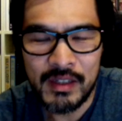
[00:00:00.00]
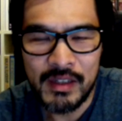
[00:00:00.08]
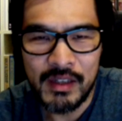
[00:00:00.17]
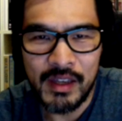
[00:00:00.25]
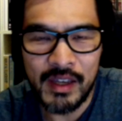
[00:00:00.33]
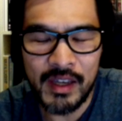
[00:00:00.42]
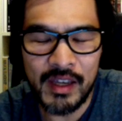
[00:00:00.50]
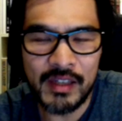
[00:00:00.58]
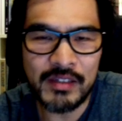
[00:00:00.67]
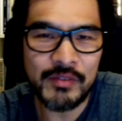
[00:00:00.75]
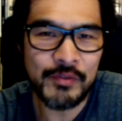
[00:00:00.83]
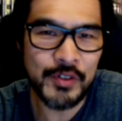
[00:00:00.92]

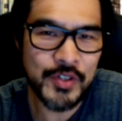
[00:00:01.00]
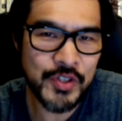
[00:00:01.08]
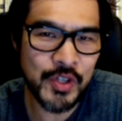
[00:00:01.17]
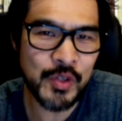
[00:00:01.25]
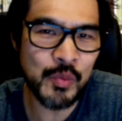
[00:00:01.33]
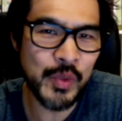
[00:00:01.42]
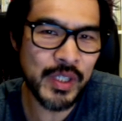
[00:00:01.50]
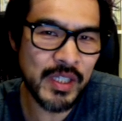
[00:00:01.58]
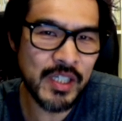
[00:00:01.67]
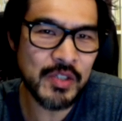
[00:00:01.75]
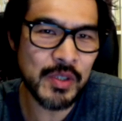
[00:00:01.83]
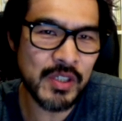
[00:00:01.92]
And for certain, we
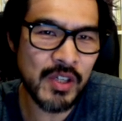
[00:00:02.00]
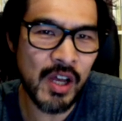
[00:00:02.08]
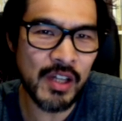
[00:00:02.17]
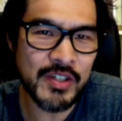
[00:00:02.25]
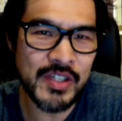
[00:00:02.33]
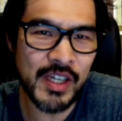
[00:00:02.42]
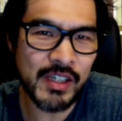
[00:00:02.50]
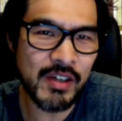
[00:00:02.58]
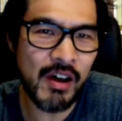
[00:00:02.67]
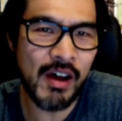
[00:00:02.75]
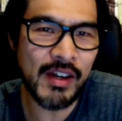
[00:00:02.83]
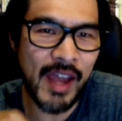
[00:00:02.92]
need to acknowledge that
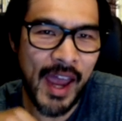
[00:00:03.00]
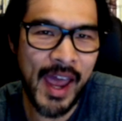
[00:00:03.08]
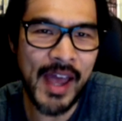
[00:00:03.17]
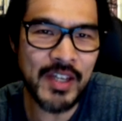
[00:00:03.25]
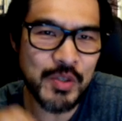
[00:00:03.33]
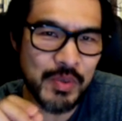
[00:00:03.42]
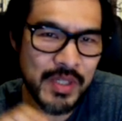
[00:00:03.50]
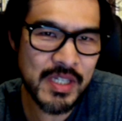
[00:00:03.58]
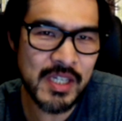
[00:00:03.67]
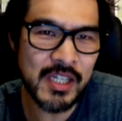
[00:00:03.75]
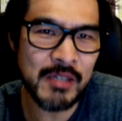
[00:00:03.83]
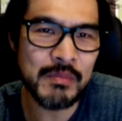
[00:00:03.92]
God has
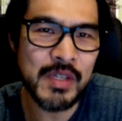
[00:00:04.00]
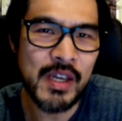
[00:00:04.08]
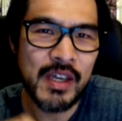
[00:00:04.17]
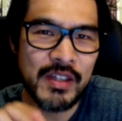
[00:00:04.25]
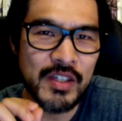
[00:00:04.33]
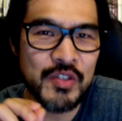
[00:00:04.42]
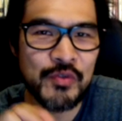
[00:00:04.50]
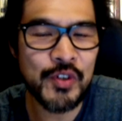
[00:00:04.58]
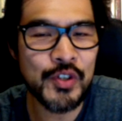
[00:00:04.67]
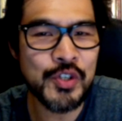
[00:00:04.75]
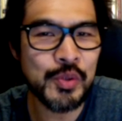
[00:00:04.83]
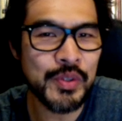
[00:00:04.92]
redeemed this
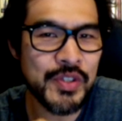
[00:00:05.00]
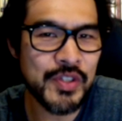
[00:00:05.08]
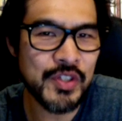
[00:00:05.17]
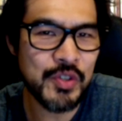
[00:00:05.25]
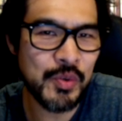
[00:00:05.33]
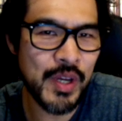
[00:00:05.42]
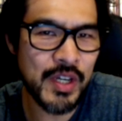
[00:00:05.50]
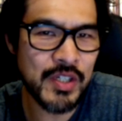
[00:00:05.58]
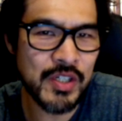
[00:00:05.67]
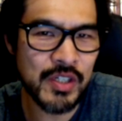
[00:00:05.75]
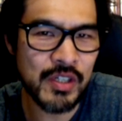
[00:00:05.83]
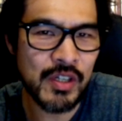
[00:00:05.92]
virtual
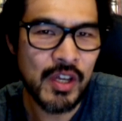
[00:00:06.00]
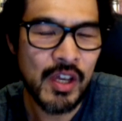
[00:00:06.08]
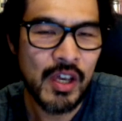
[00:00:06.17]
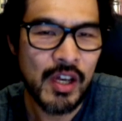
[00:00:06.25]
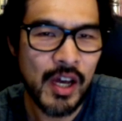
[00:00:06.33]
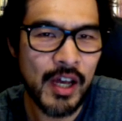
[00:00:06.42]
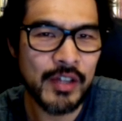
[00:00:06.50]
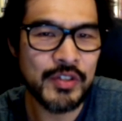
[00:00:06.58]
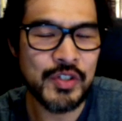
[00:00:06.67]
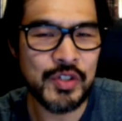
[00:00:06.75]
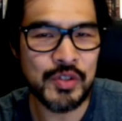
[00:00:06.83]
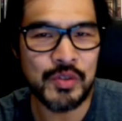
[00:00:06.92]
situation
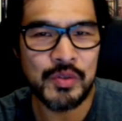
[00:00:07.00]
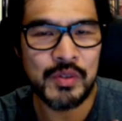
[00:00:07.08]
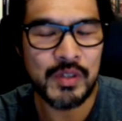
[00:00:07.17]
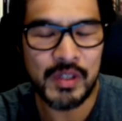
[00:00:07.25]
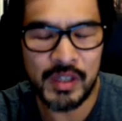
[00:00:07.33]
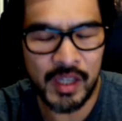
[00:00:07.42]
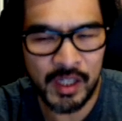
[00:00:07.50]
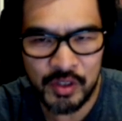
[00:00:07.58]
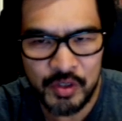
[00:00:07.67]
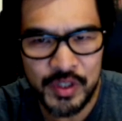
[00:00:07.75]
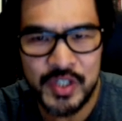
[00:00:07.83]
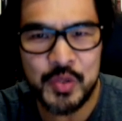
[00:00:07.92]
to
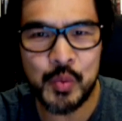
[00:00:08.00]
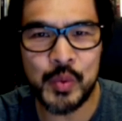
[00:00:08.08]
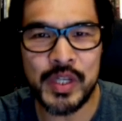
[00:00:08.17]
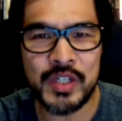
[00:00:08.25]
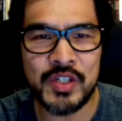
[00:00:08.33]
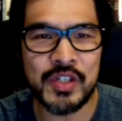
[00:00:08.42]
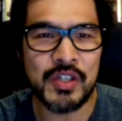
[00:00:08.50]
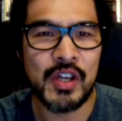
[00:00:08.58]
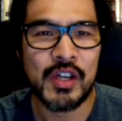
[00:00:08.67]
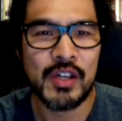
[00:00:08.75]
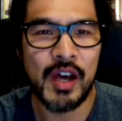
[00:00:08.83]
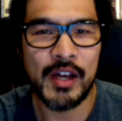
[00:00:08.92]
increase reach
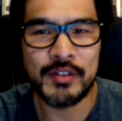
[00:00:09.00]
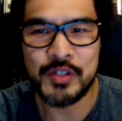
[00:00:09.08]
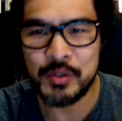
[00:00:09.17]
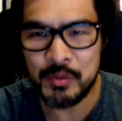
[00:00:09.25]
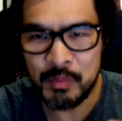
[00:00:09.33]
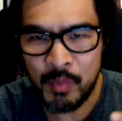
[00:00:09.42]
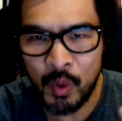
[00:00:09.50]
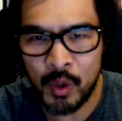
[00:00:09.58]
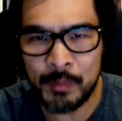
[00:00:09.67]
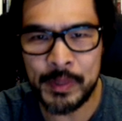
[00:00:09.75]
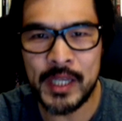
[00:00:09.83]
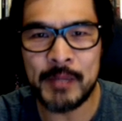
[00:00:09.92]
to more
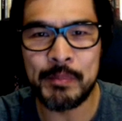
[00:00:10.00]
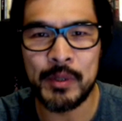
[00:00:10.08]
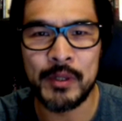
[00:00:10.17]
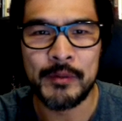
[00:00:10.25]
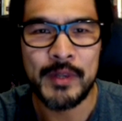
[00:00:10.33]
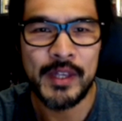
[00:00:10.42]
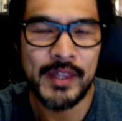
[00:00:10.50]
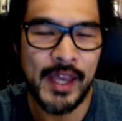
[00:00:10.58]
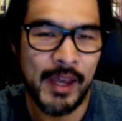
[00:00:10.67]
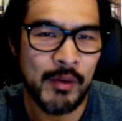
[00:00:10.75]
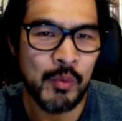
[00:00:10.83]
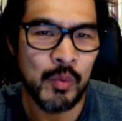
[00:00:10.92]
people
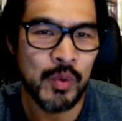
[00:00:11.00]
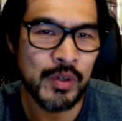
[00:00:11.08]
that we